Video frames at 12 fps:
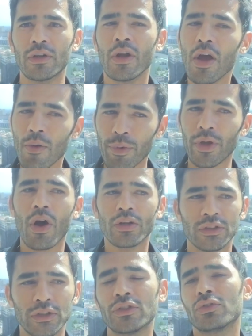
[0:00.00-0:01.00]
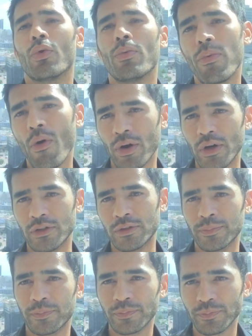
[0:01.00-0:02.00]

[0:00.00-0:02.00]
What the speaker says: it because it is so important.